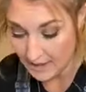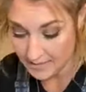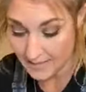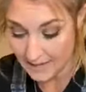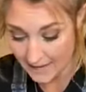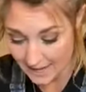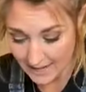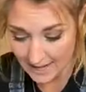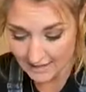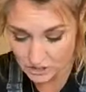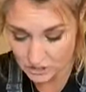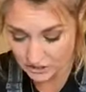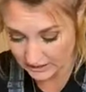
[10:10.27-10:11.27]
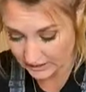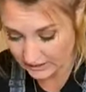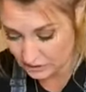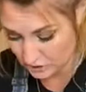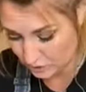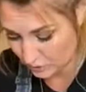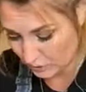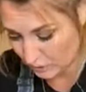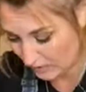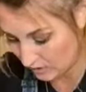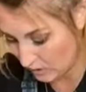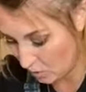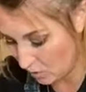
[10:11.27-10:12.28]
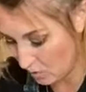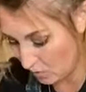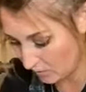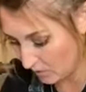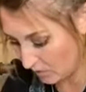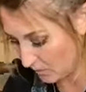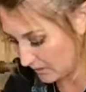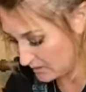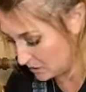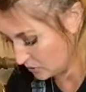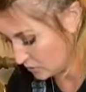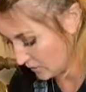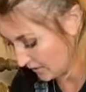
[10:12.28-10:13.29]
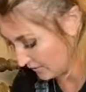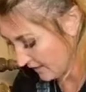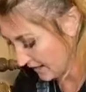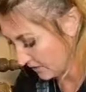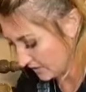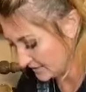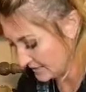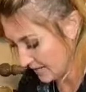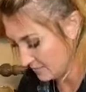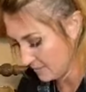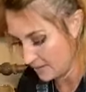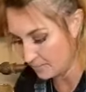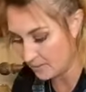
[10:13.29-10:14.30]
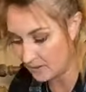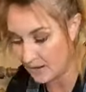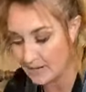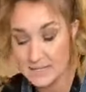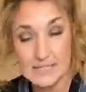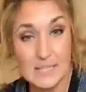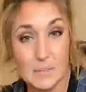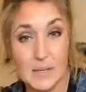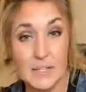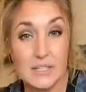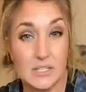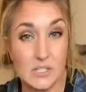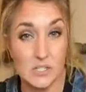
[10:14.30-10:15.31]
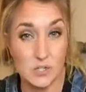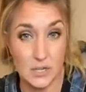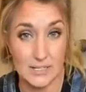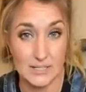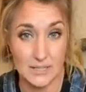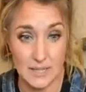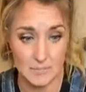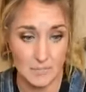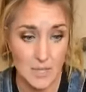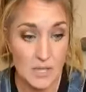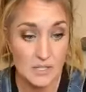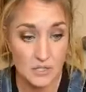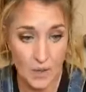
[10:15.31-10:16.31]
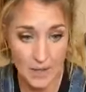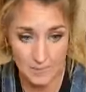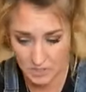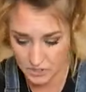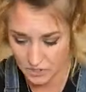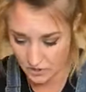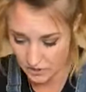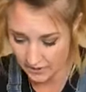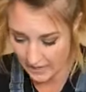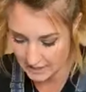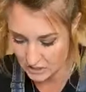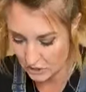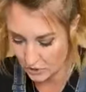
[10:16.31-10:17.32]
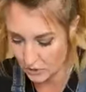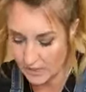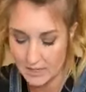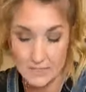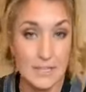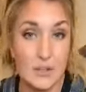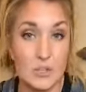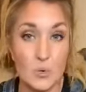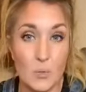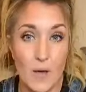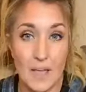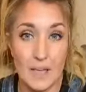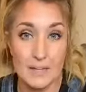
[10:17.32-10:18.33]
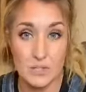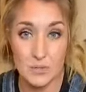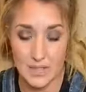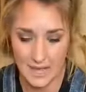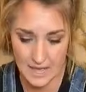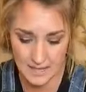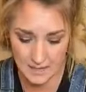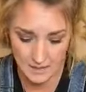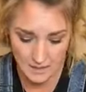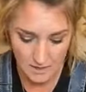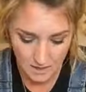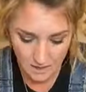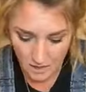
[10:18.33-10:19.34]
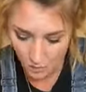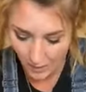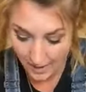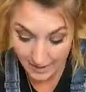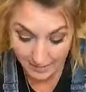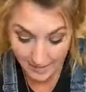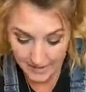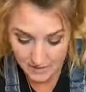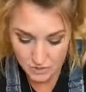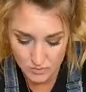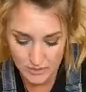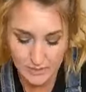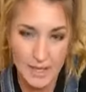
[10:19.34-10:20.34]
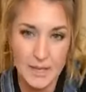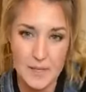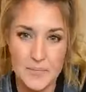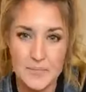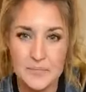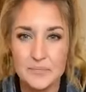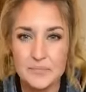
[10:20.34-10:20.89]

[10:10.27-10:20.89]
And then I actually do go over it with 220 fine grit sandpaper, and I typically distress them. So I'm gonna show you that too, and I'll tell you why I do that, why I like doing that.